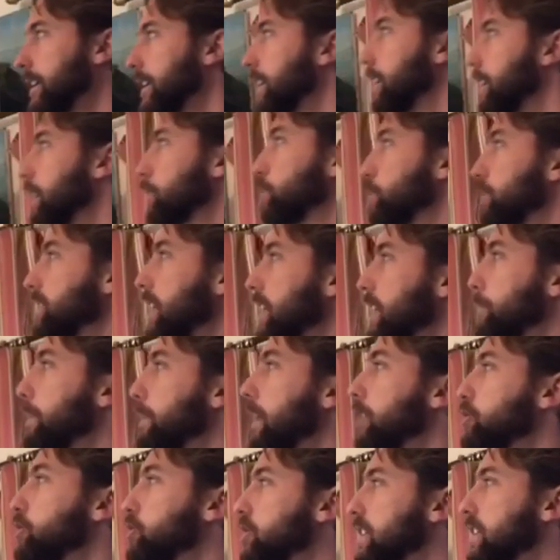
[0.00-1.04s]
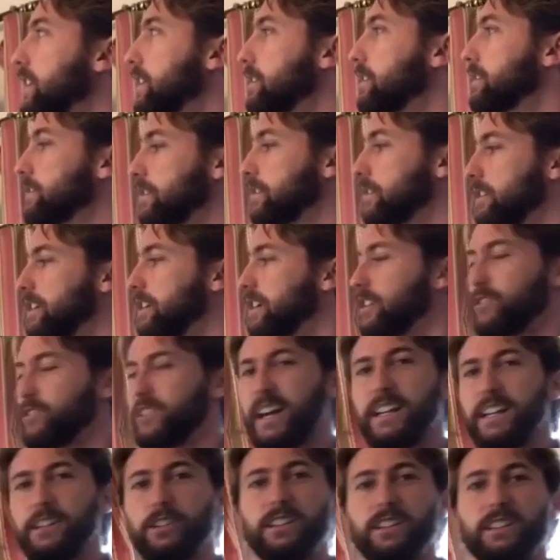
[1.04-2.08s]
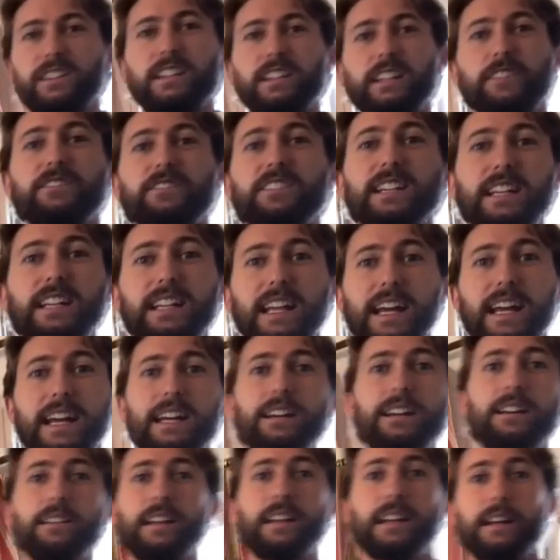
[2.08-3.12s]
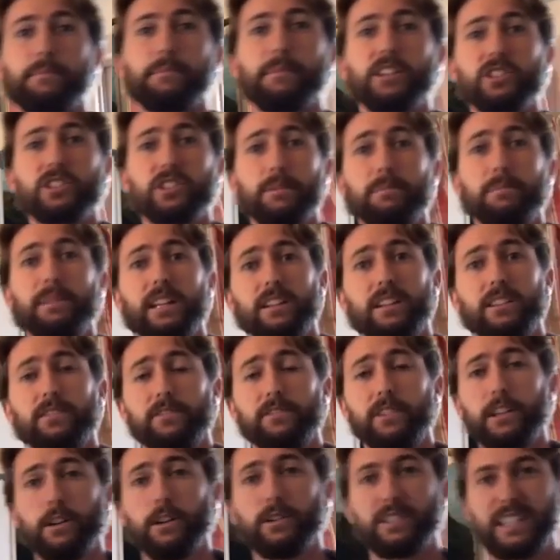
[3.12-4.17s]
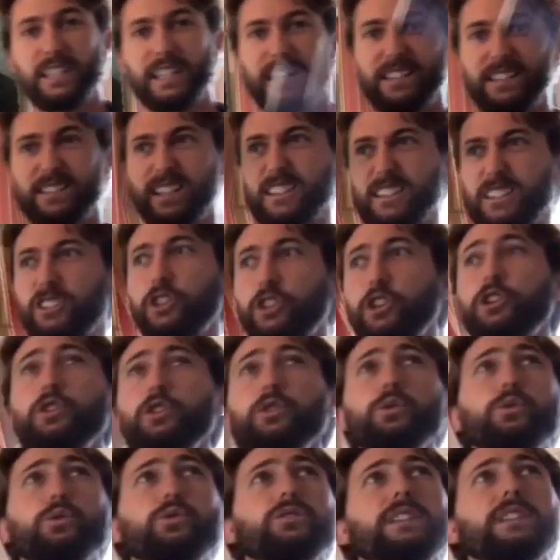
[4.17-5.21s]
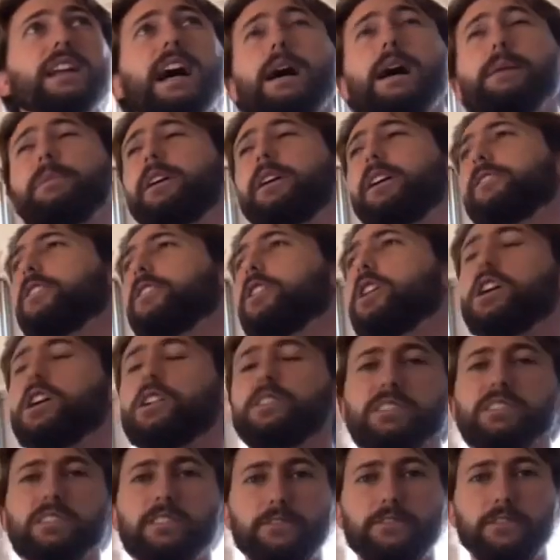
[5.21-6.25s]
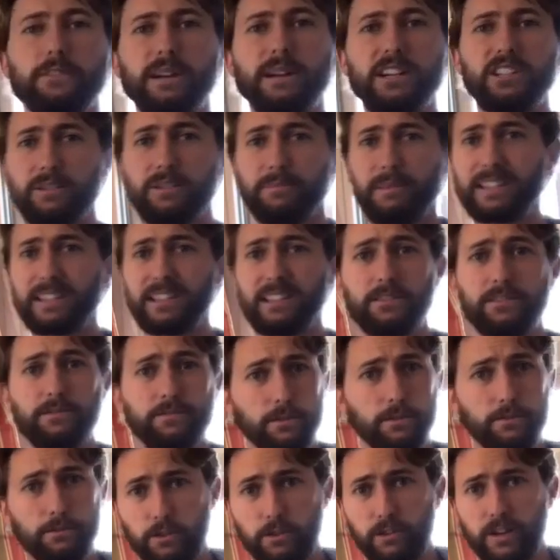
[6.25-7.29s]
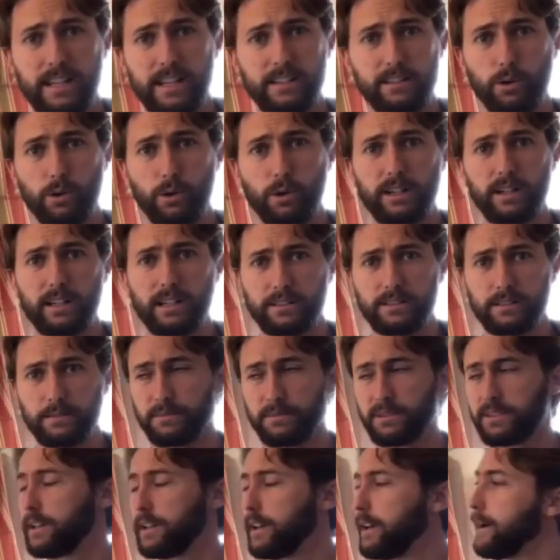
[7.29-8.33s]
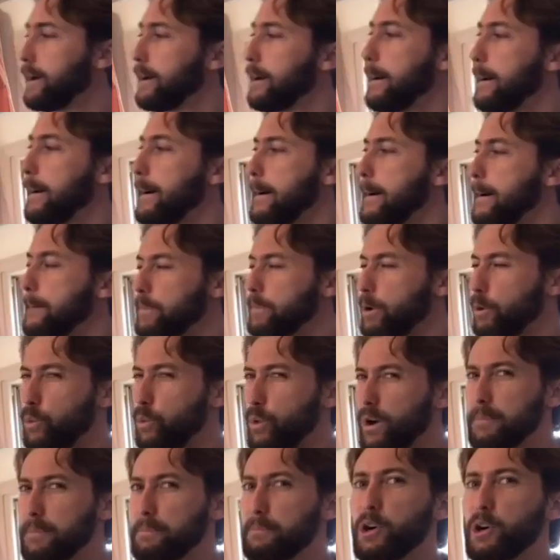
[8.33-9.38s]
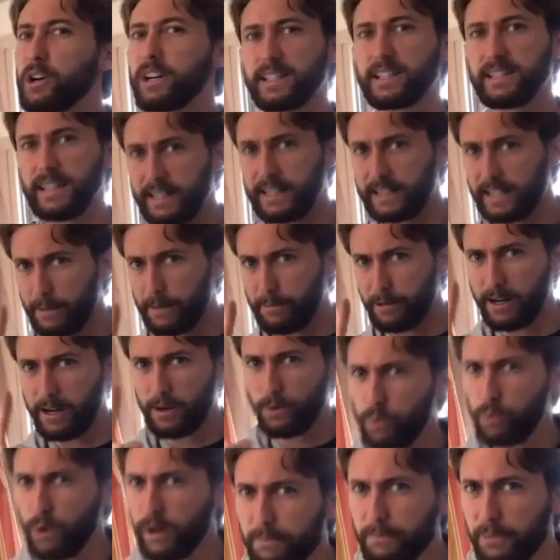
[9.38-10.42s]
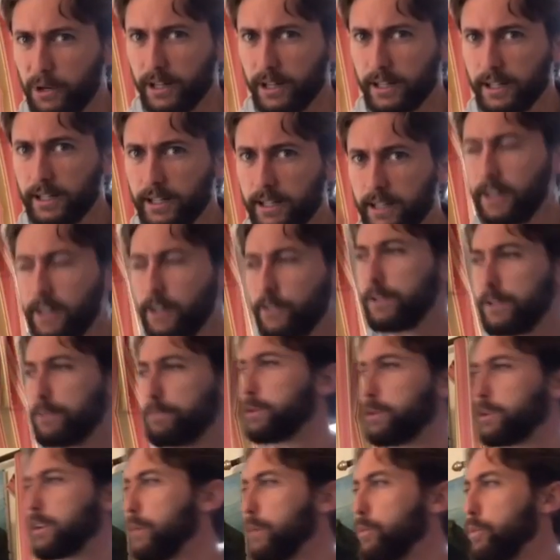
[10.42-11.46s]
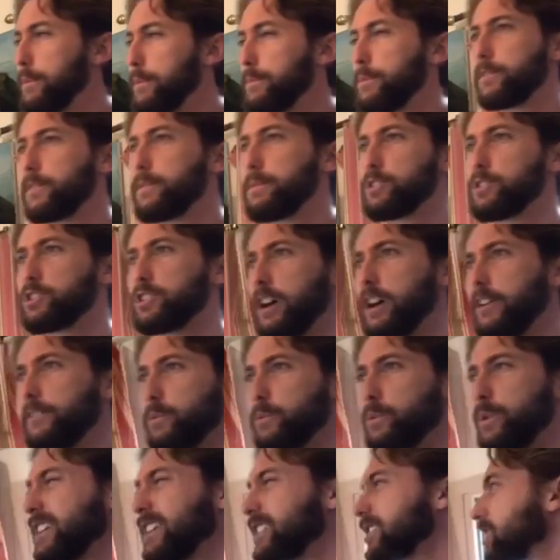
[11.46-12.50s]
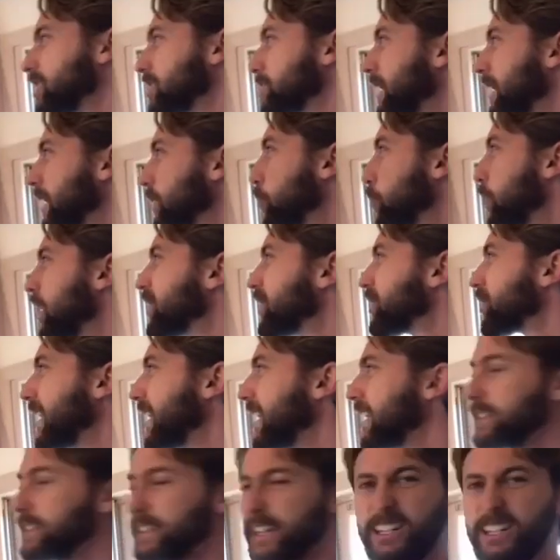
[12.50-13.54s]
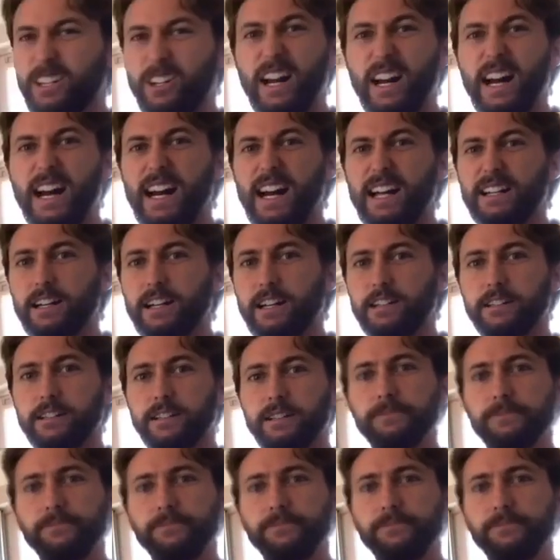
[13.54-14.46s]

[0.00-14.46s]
is we talked about genes, right? You can think of DNA, like I mentioned at the beginning of this video, DNA is like this huge library of all this information to make these crazy organisms. But one book in that library, one book, if we pick up one book from the shelf, we wanted to just make one trait, like your eye color